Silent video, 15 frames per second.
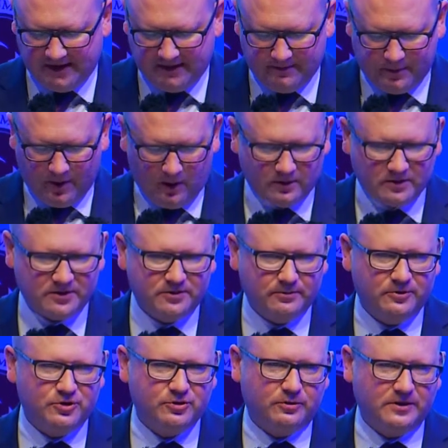important to
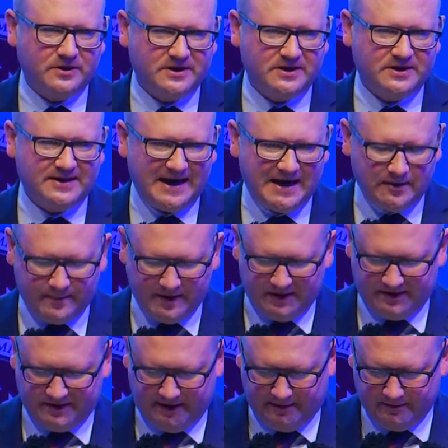ensure the
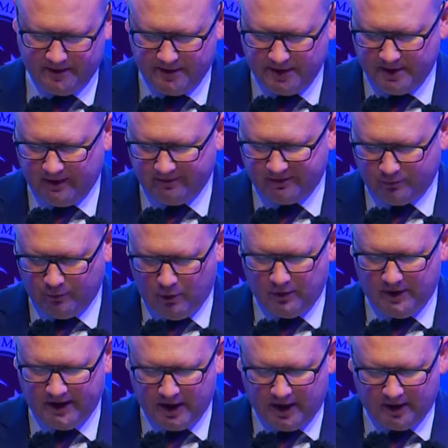sustainability of the rural
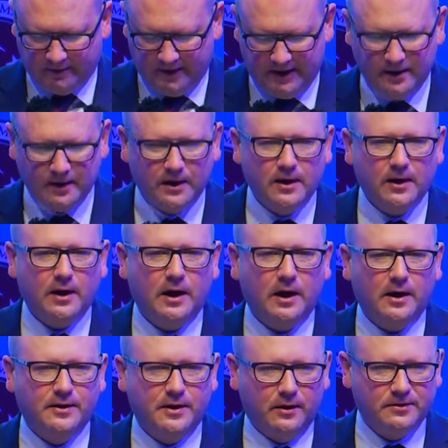economy
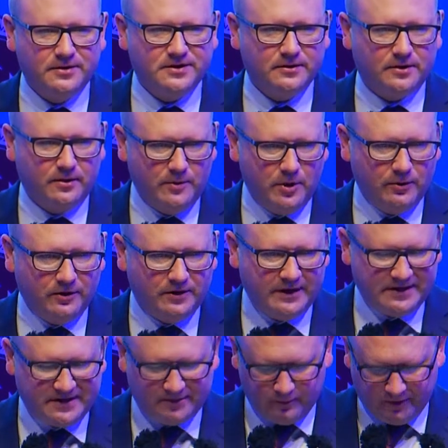and those
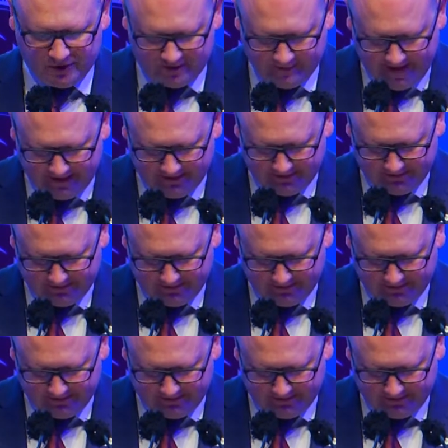communities which depend on it.